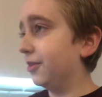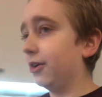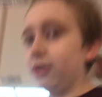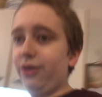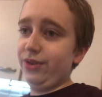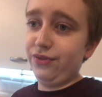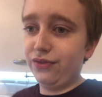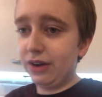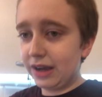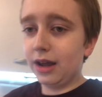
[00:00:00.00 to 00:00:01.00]
all over the
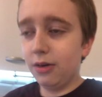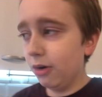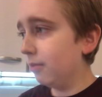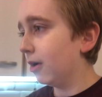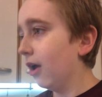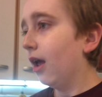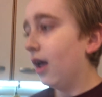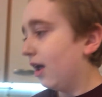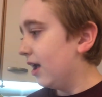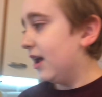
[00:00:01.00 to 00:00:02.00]
freaking room.
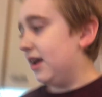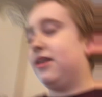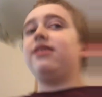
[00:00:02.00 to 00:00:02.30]
It's